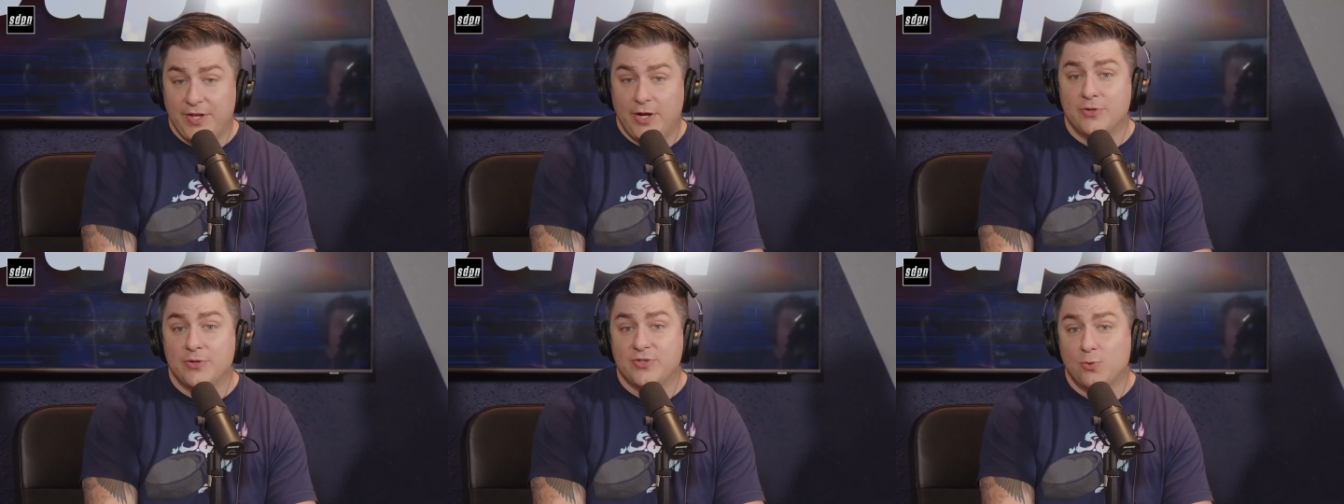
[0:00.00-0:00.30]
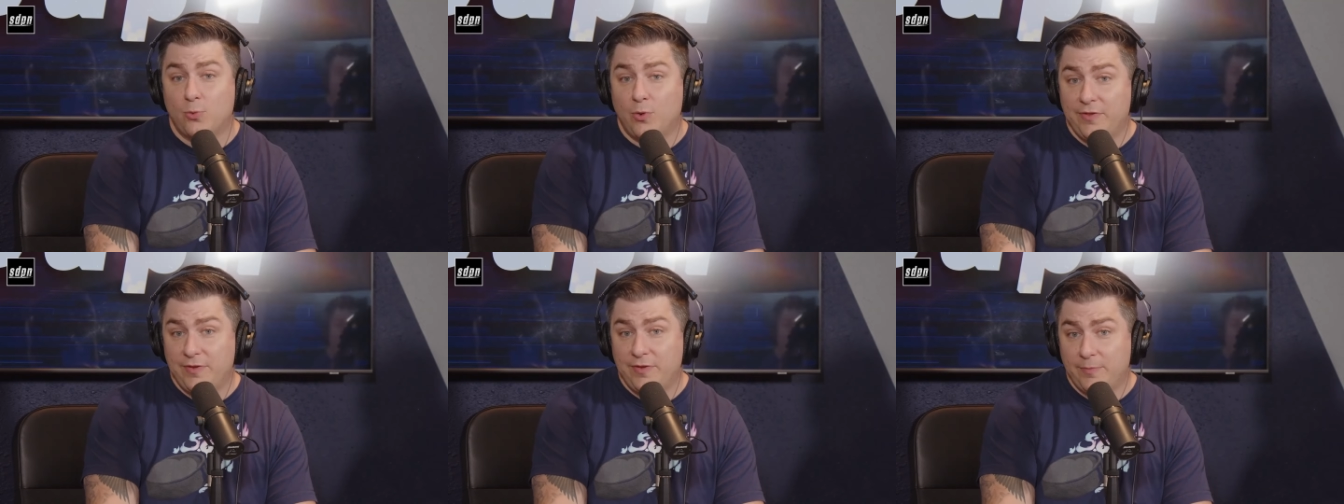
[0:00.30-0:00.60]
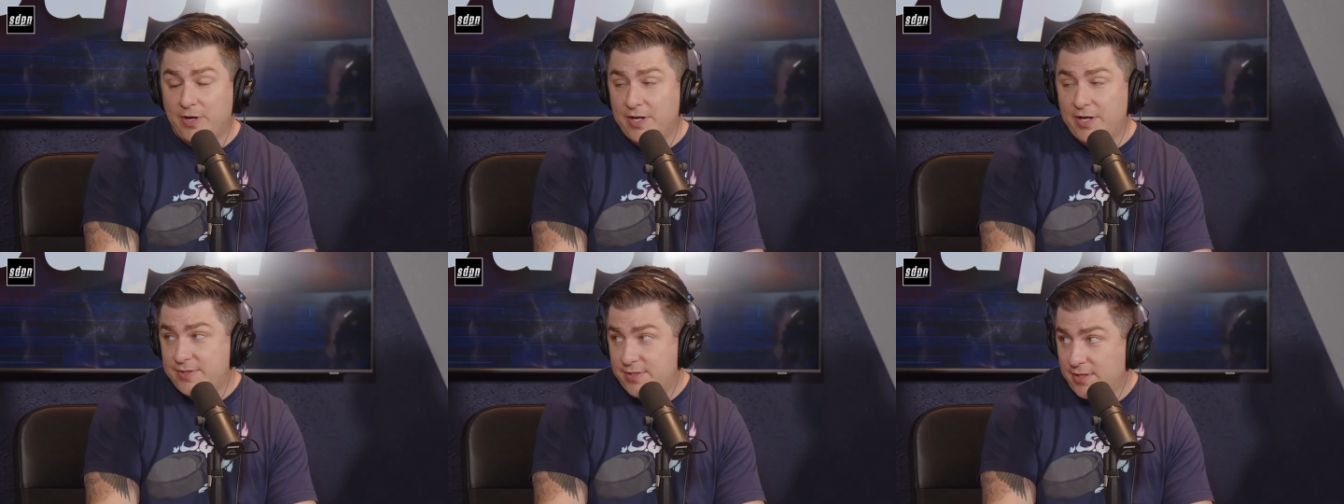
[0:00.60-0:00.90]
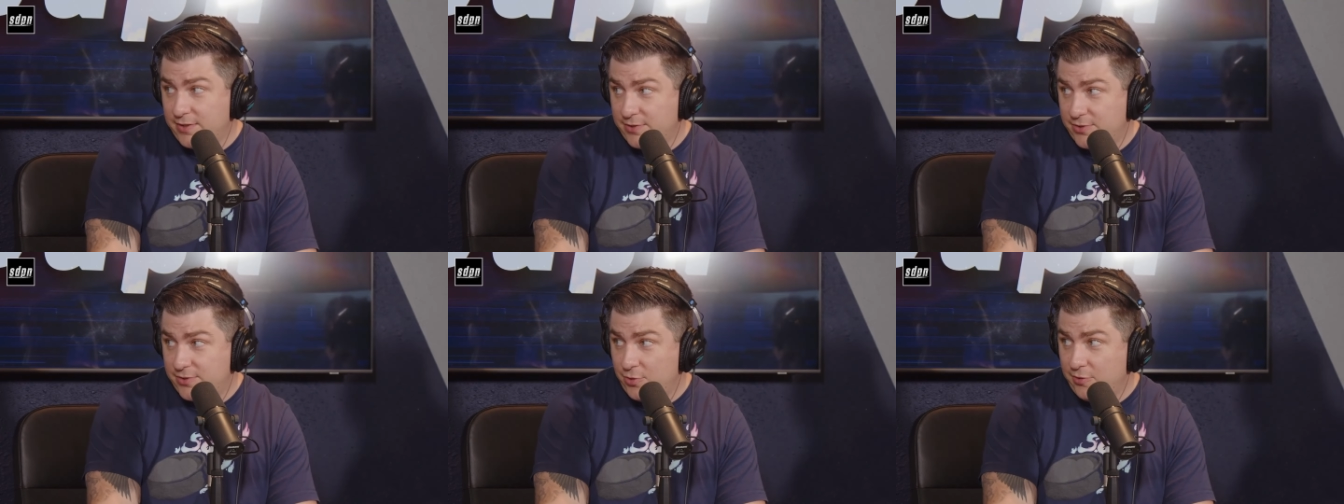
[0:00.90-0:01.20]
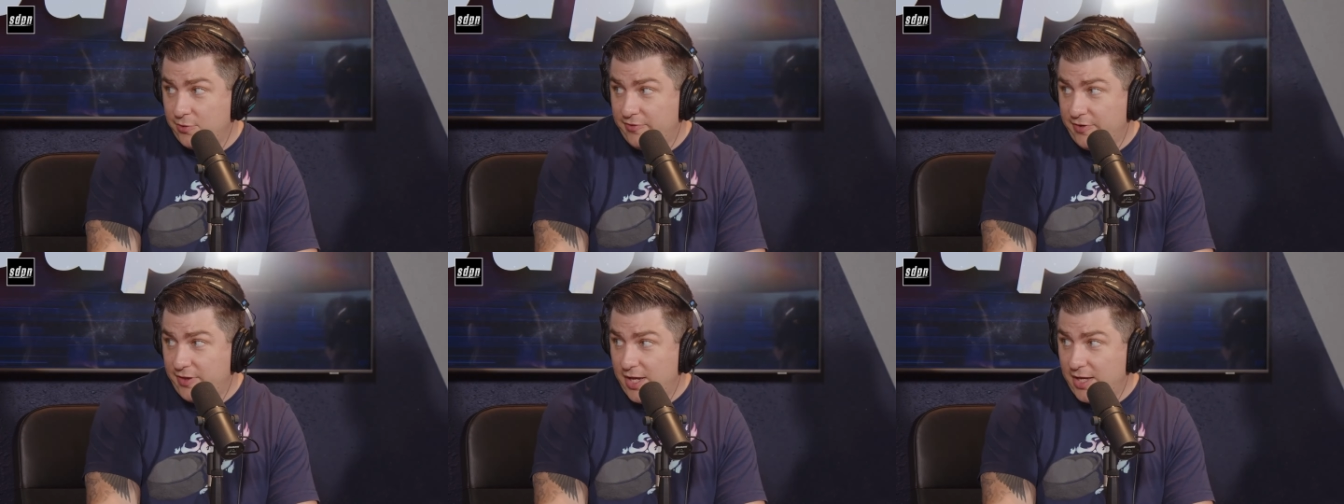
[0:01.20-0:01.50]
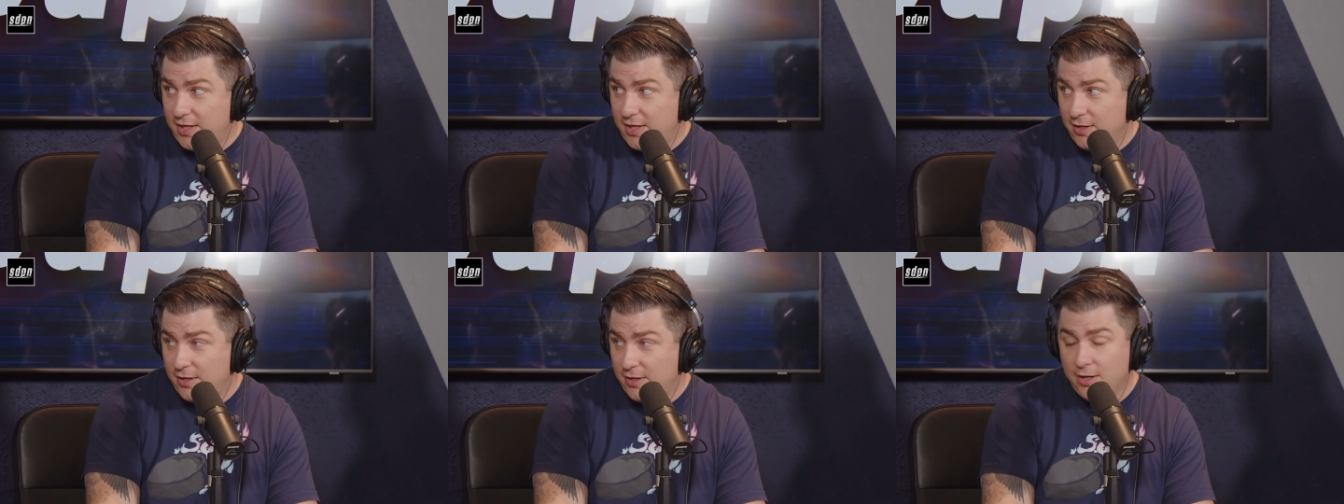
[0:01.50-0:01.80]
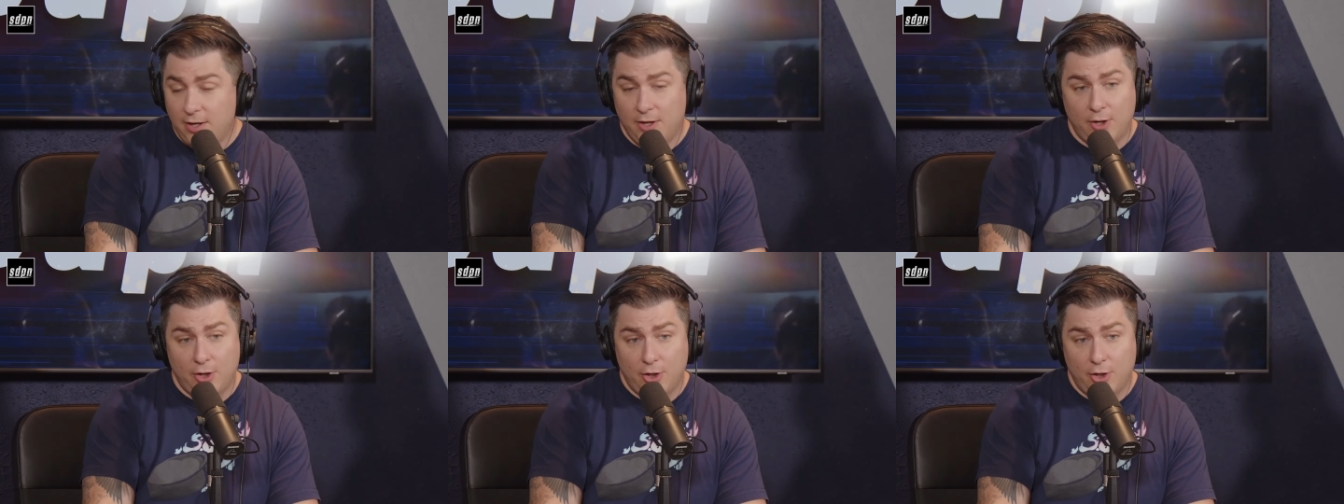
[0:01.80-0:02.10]
also won the President's Trophy that year.
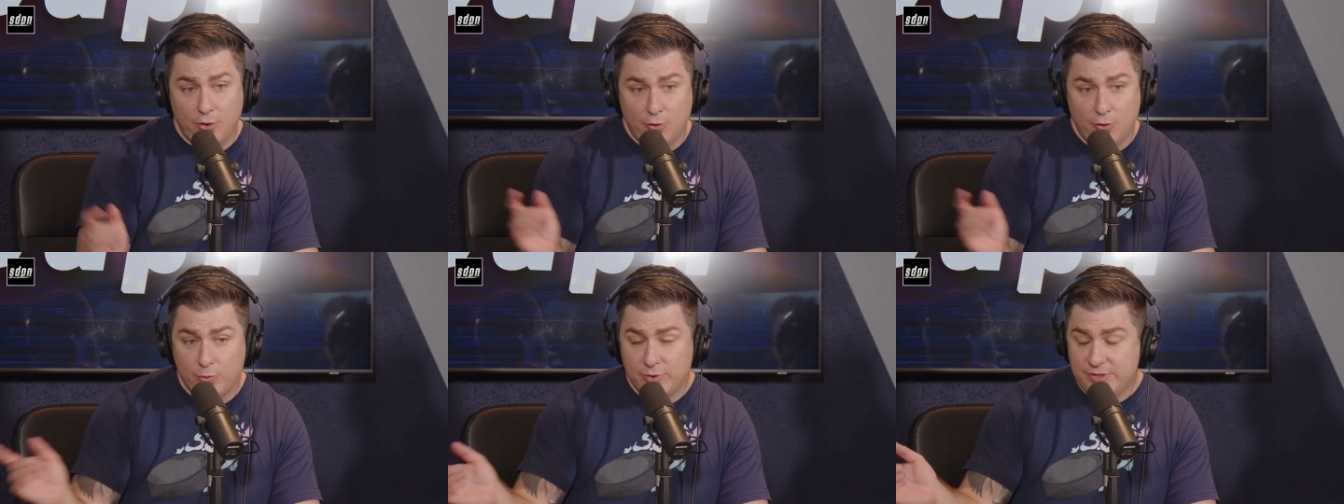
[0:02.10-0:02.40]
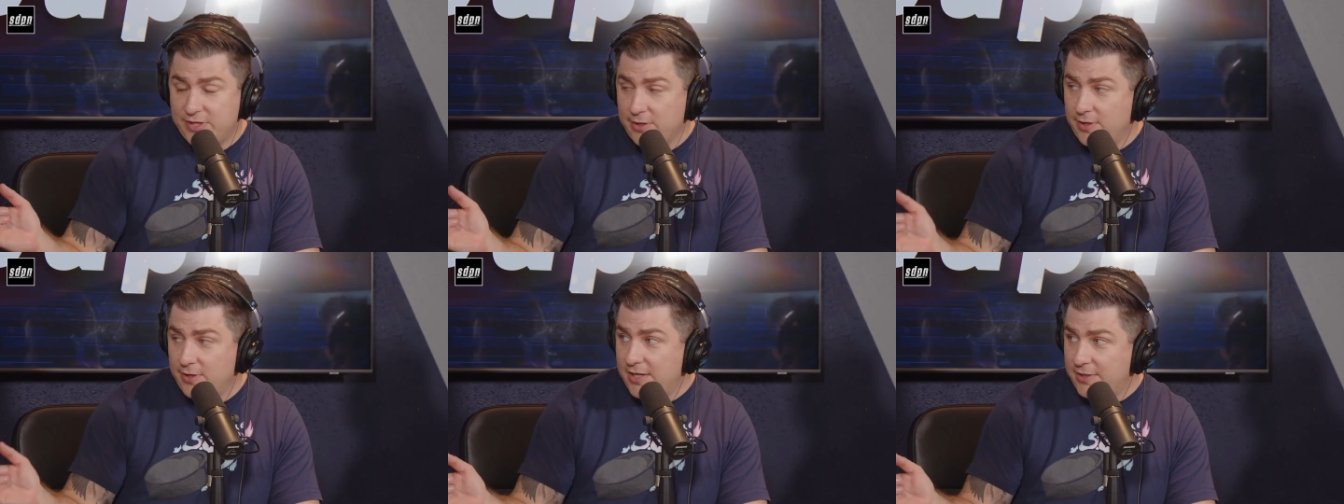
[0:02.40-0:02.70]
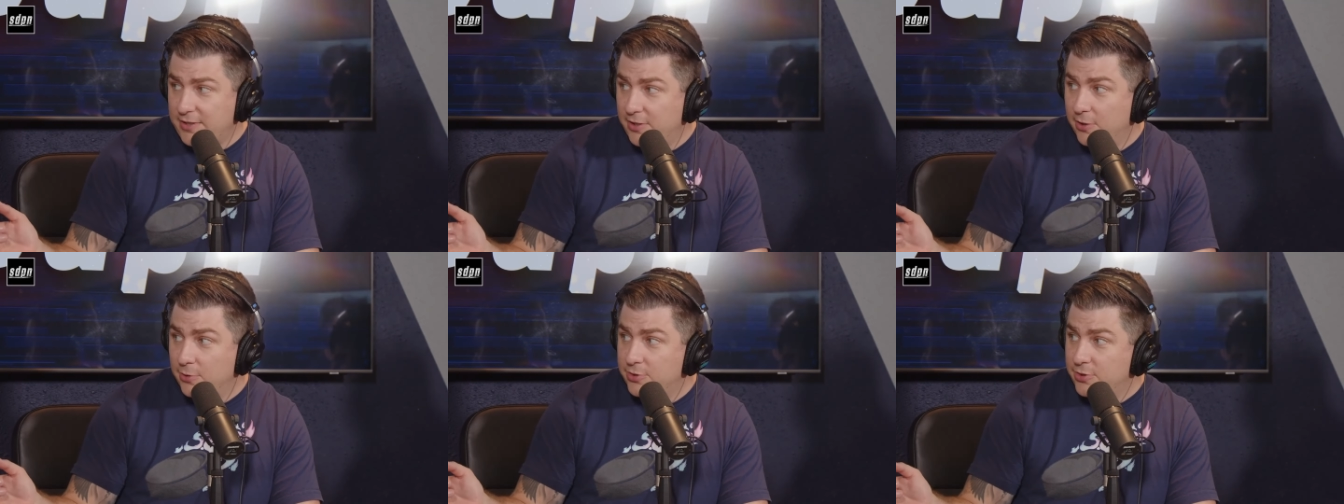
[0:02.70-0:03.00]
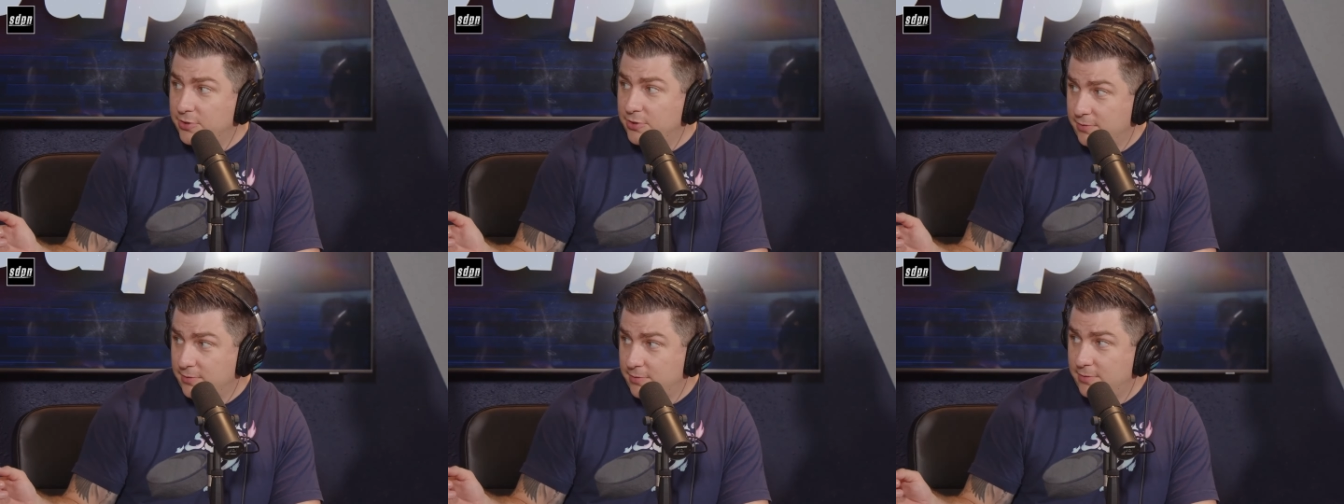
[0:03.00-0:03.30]
Who was their head coach?